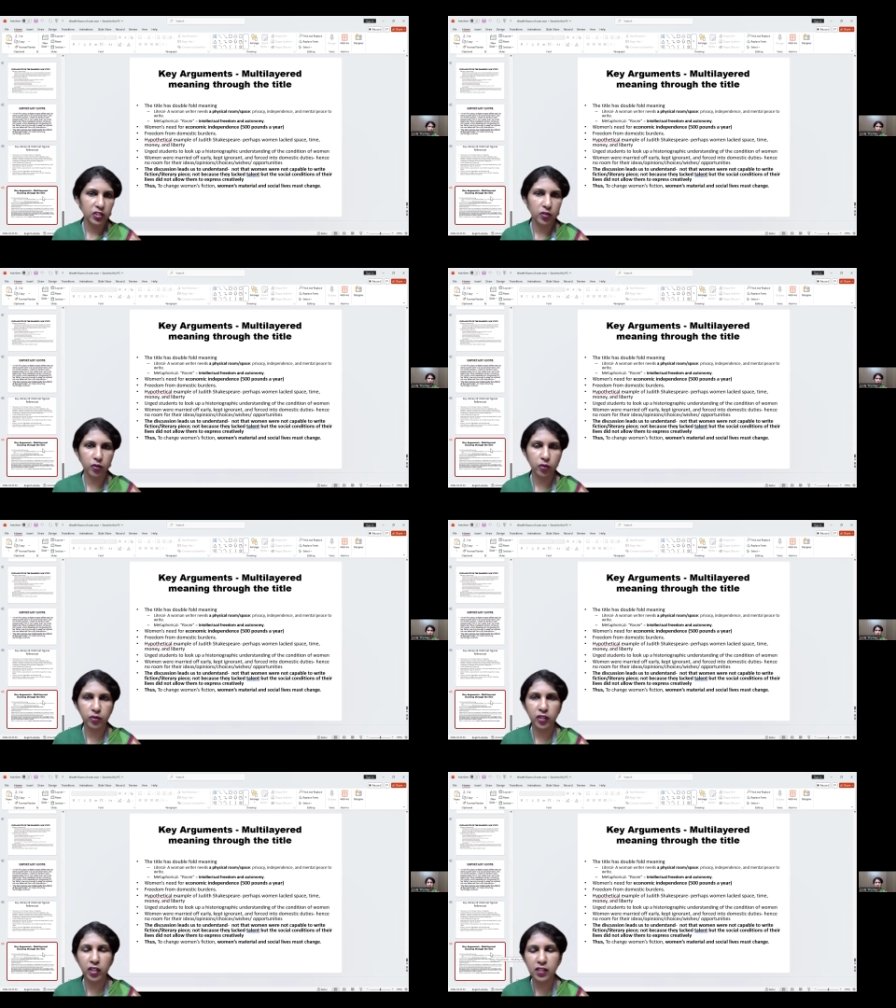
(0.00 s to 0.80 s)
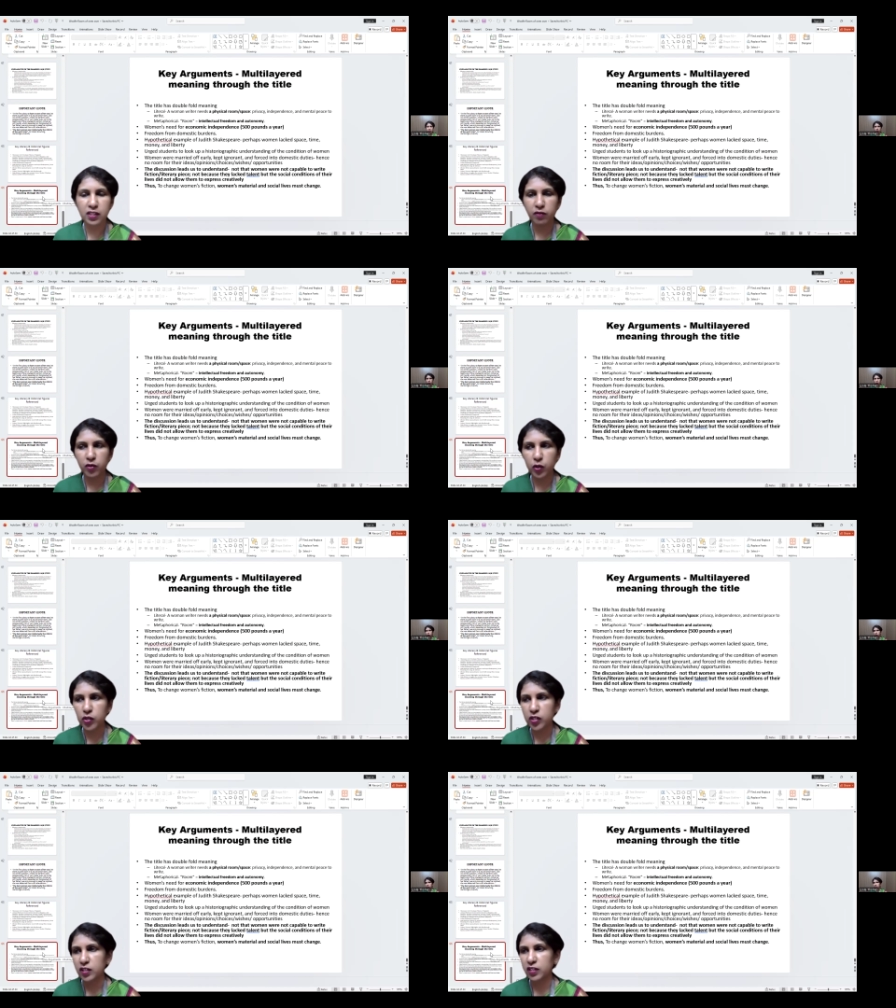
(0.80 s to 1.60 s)
So this, of
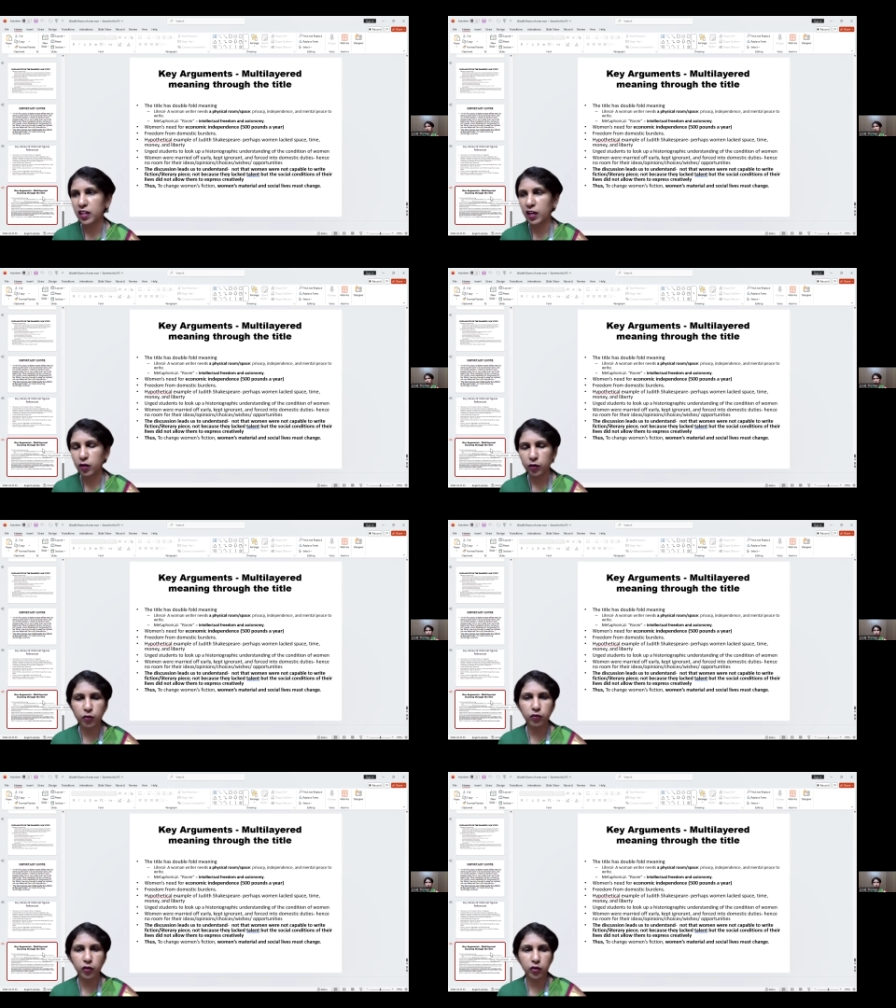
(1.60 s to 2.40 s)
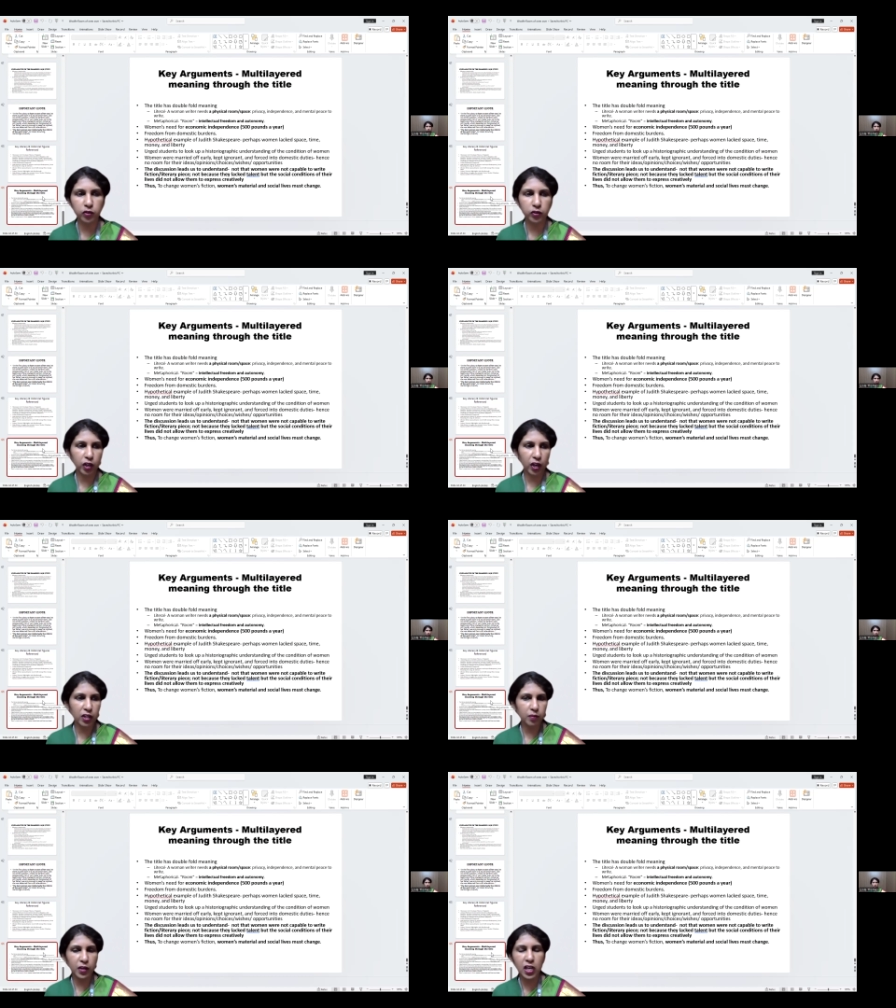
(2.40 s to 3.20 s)
course, thank you for
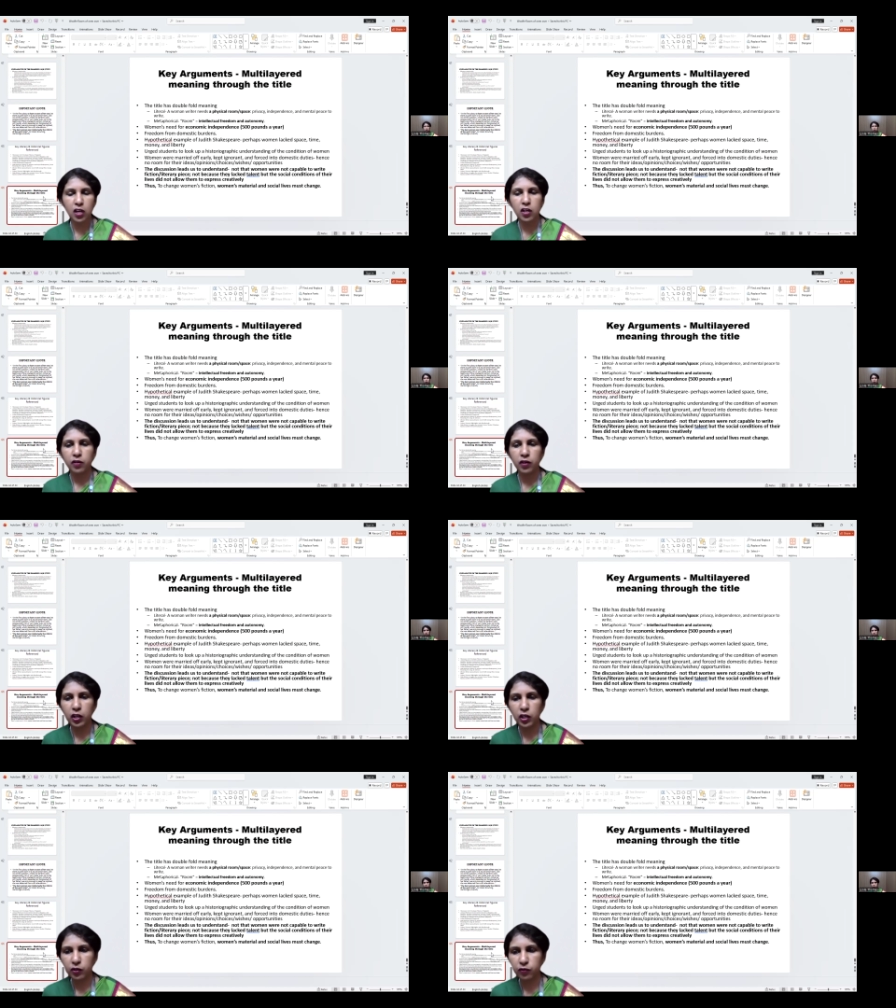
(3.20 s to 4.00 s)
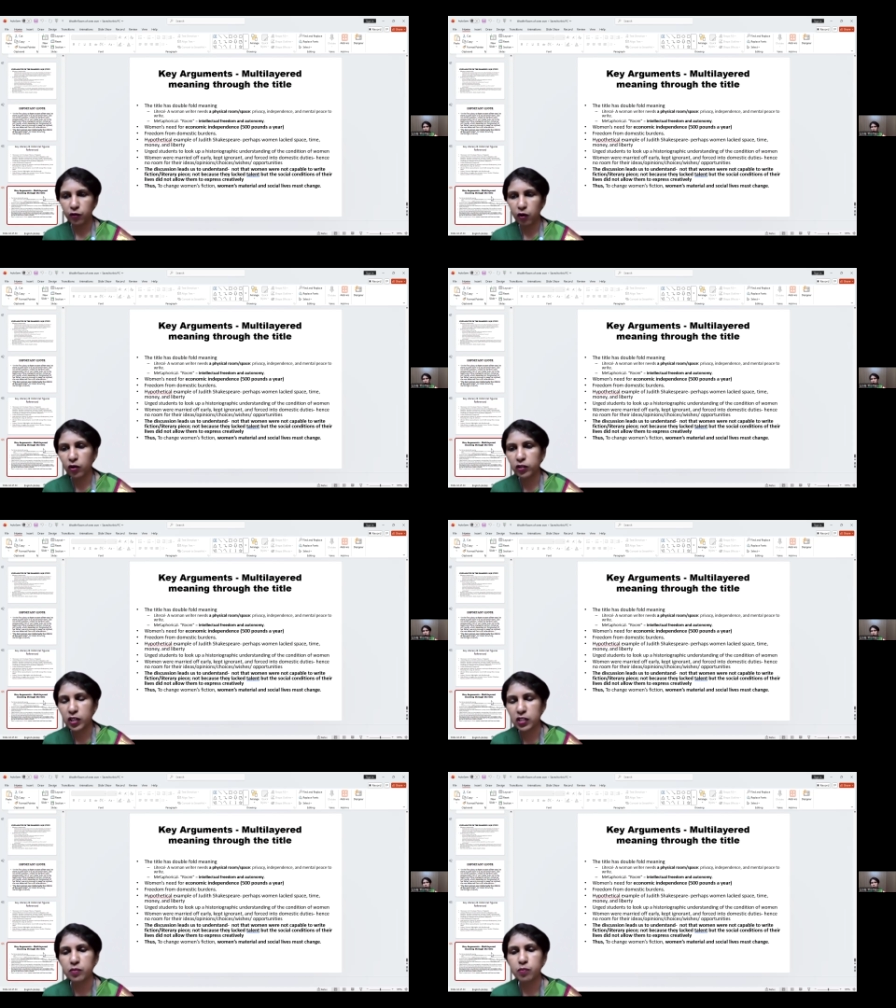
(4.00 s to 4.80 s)
joining me for
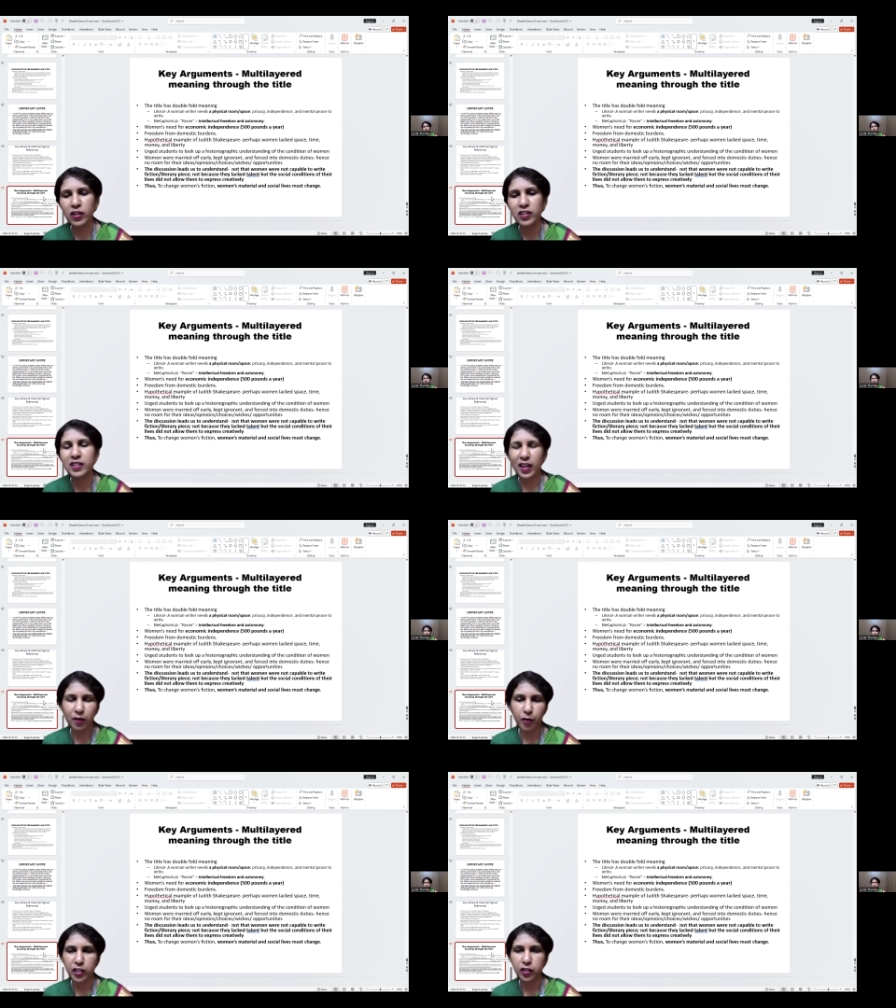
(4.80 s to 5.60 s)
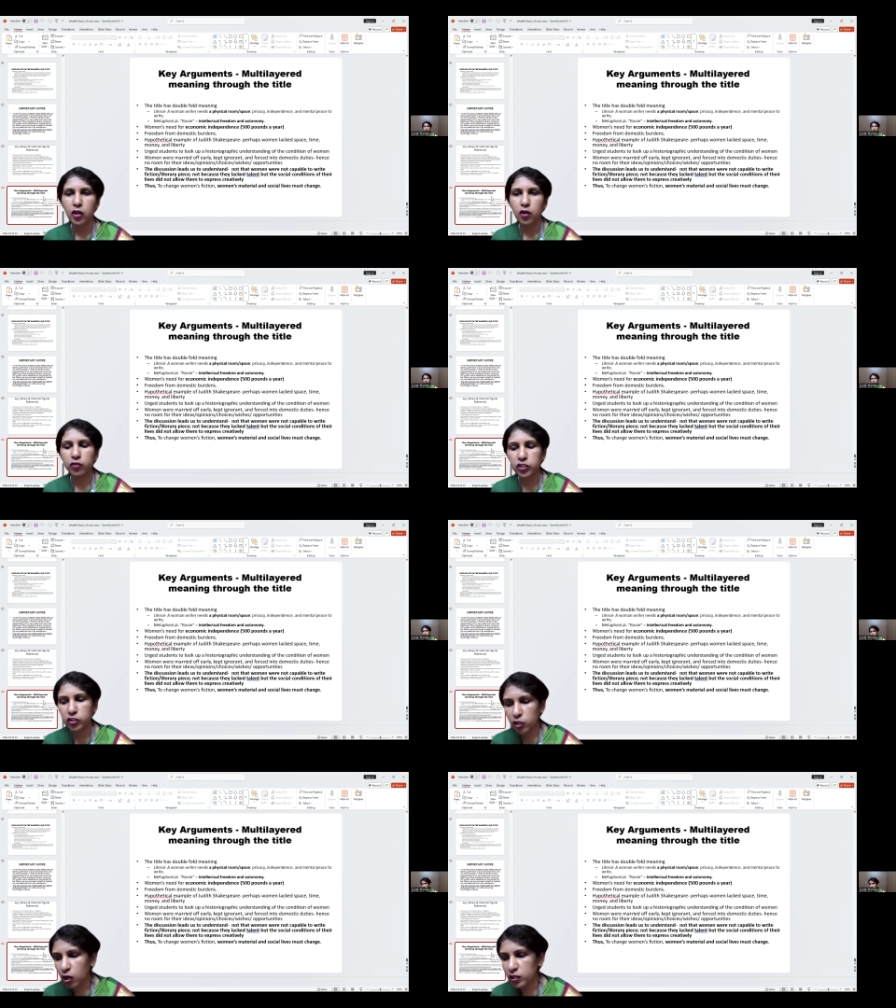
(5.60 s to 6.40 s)
this small segment
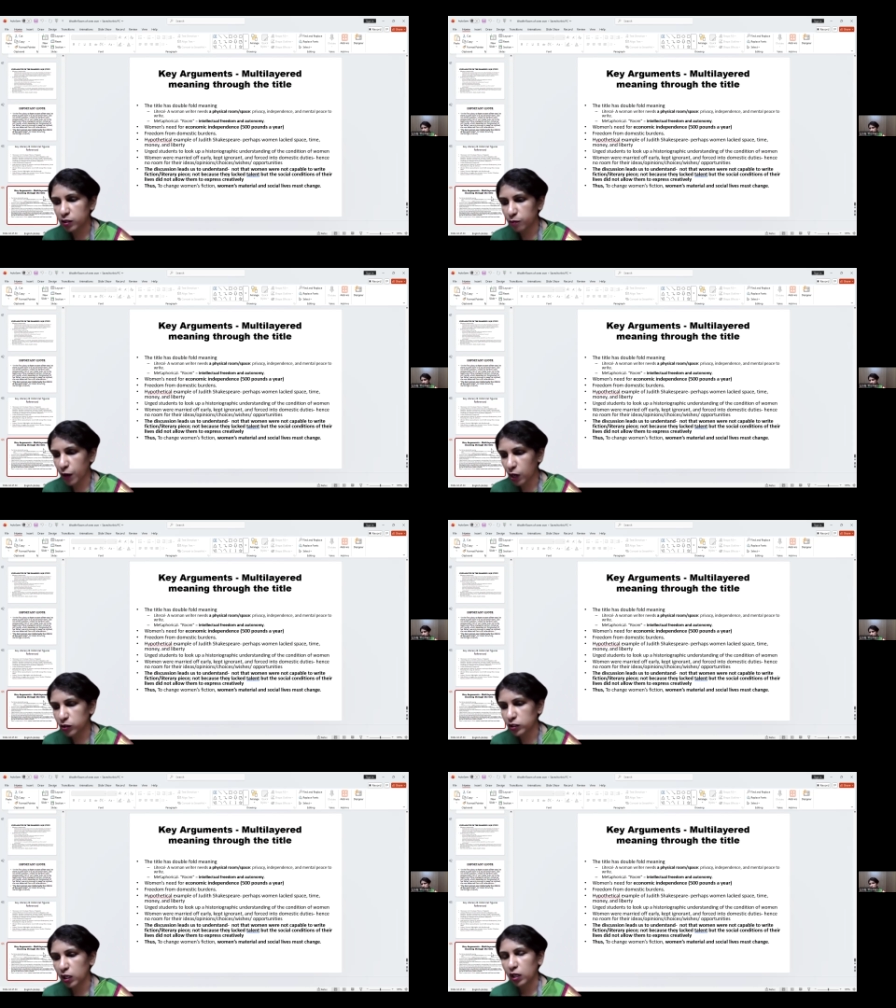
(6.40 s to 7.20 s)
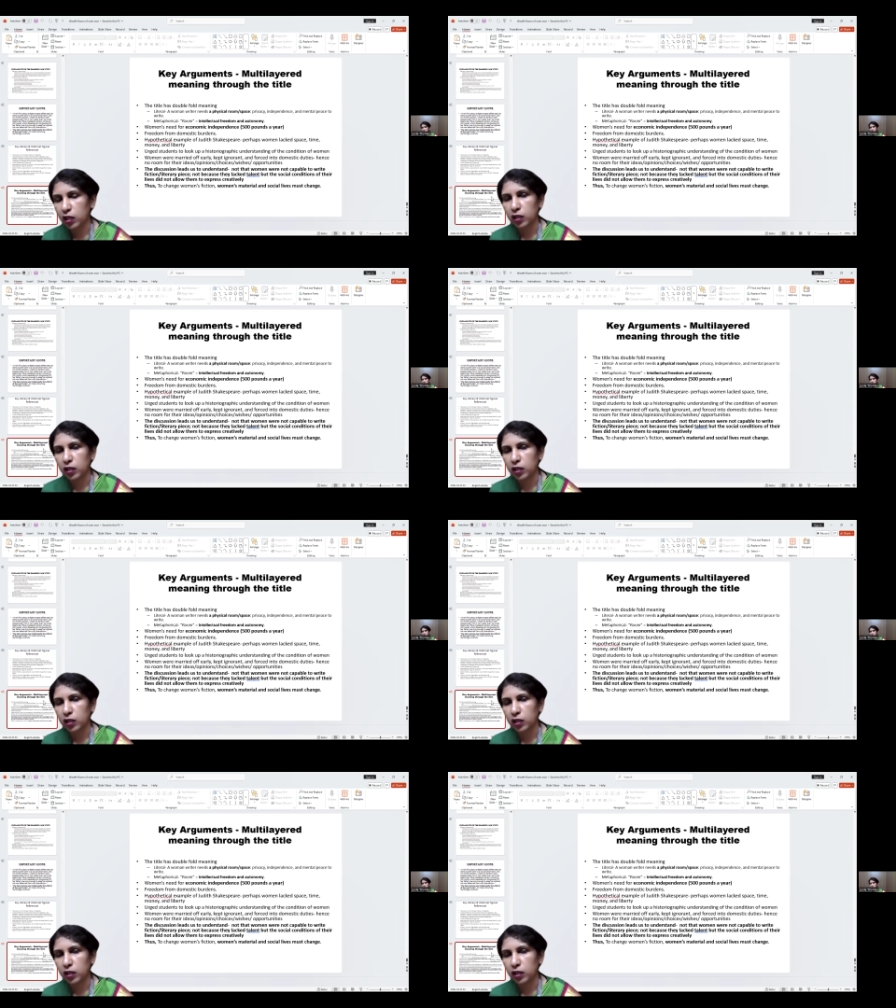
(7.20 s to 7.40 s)
which talks about